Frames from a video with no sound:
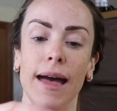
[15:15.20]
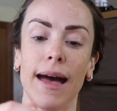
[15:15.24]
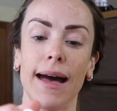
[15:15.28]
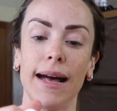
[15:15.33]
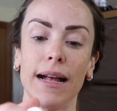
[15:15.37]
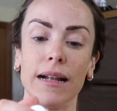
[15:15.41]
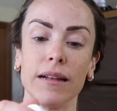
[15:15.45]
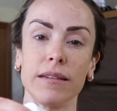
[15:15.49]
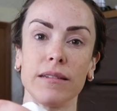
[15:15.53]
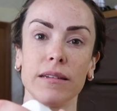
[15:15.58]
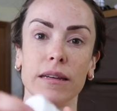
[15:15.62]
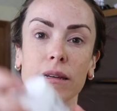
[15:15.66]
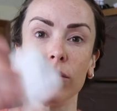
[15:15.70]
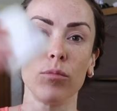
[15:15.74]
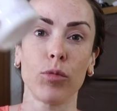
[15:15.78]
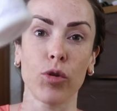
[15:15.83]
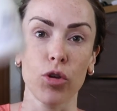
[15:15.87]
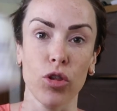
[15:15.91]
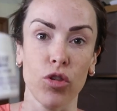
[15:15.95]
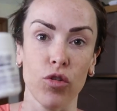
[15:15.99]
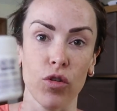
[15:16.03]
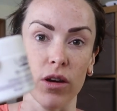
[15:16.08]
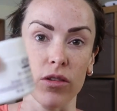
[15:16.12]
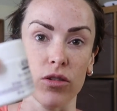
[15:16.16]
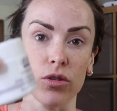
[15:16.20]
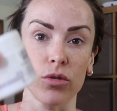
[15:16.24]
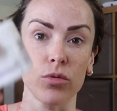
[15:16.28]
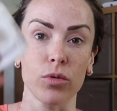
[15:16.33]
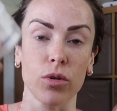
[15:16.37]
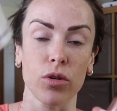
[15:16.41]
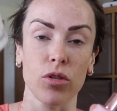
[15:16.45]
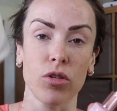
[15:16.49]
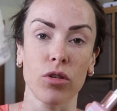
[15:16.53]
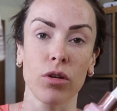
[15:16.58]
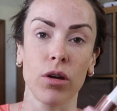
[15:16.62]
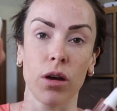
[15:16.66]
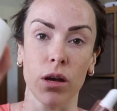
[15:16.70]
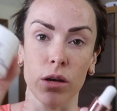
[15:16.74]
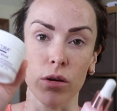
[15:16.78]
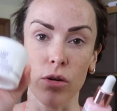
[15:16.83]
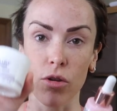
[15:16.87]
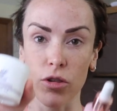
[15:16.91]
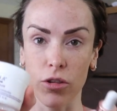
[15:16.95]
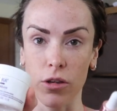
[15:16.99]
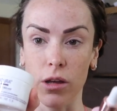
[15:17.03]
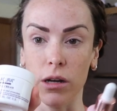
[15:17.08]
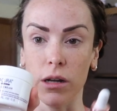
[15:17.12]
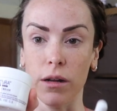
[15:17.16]
Aldi moisturizer, which I
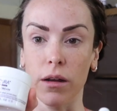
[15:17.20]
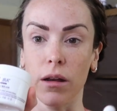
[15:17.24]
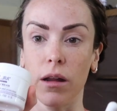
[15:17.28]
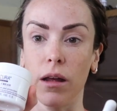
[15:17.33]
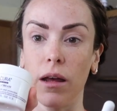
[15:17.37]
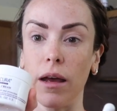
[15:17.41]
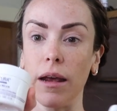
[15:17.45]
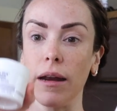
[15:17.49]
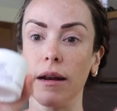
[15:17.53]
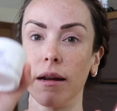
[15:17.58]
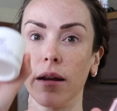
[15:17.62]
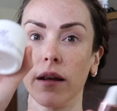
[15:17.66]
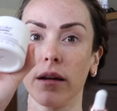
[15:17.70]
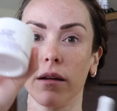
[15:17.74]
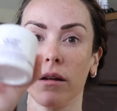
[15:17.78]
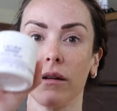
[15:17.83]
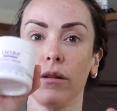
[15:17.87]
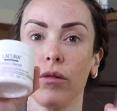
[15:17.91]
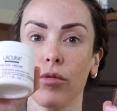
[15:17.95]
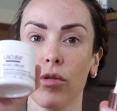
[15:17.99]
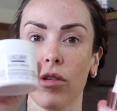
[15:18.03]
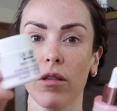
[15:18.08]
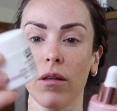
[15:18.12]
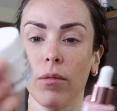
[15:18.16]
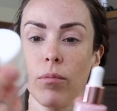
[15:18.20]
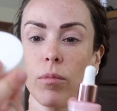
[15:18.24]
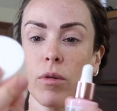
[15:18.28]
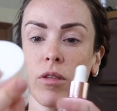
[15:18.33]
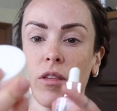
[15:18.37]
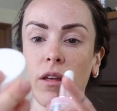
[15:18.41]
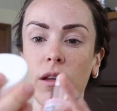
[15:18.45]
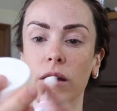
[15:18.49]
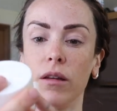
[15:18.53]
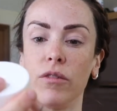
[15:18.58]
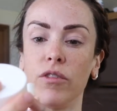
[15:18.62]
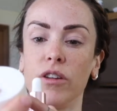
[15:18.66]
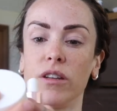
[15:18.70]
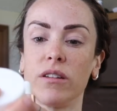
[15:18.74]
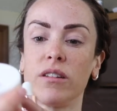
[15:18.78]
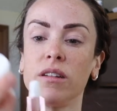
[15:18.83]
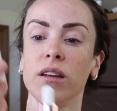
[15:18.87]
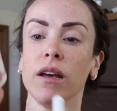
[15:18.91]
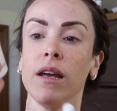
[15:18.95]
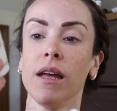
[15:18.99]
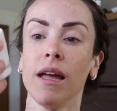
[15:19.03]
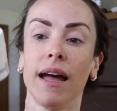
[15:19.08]
also got online, and I got loads of them because I love it,